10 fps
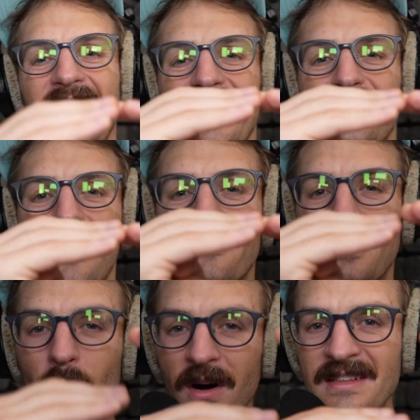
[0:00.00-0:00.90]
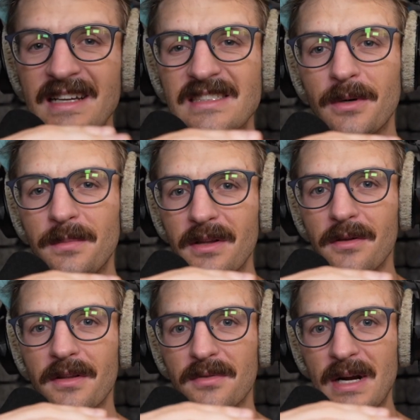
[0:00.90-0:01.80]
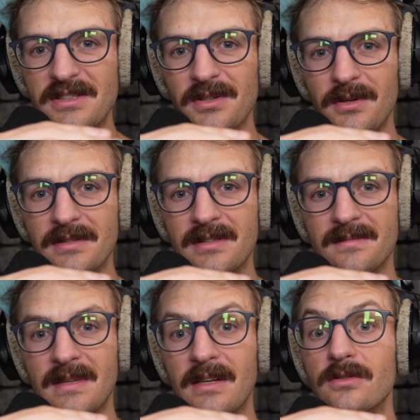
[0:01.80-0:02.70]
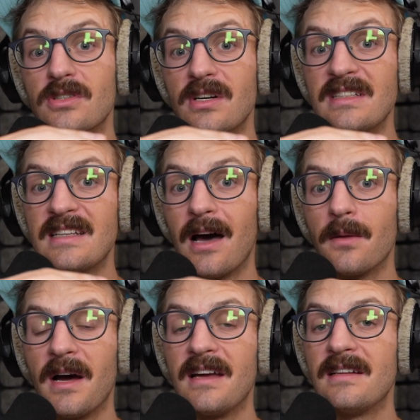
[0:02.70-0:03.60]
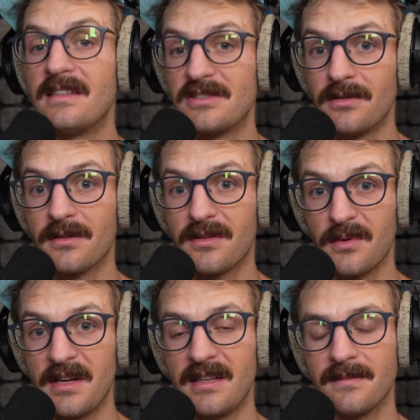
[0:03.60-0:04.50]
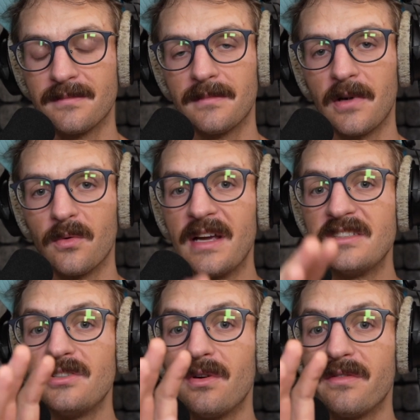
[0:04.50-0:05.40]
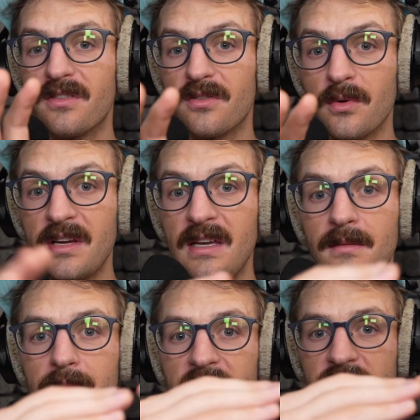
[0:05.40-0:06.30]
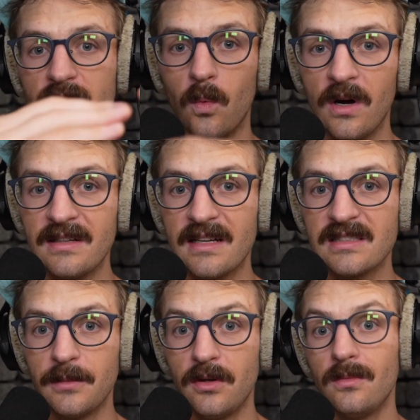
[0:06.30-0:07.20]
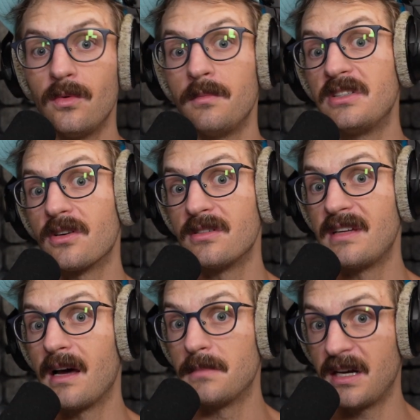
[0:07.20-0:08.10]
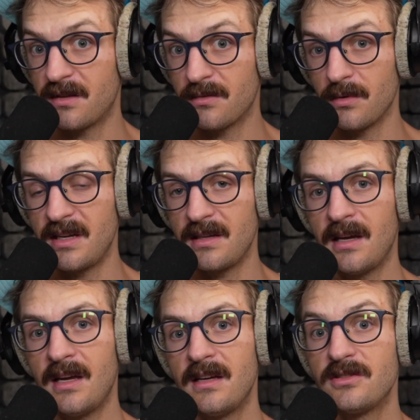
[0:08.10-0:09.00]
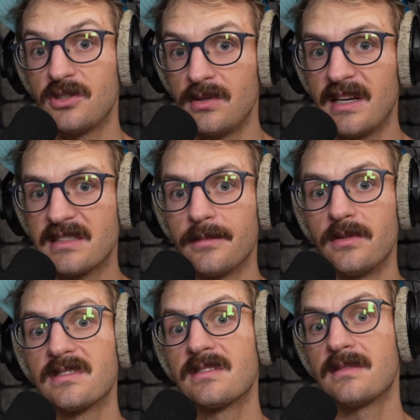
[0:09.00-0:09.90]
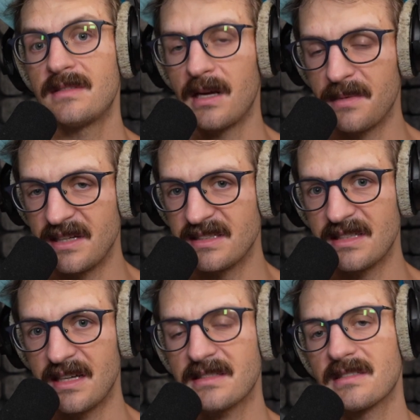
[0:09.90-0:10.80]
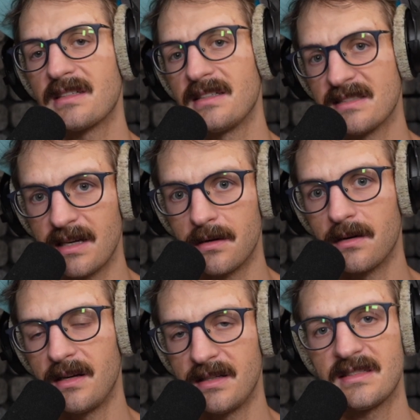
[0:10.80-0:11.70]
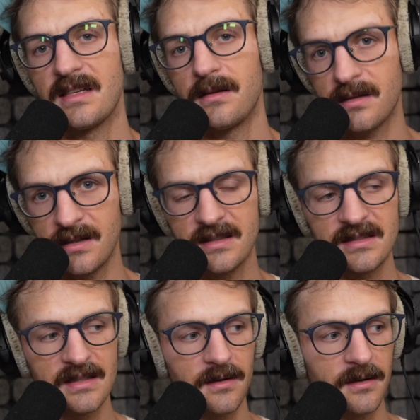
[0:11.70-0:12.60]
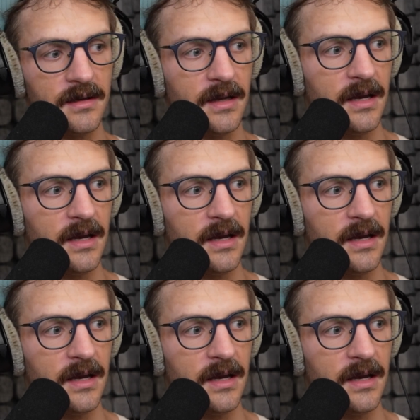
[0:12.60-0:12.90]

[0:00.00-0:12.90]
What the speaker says: For every 1 decibel below the threshold, it'll turn it down by an additional 3. A ratio of 3 means 1 decibel will be turned down by 3, 2 decibels down by 6, etc., etc., etc.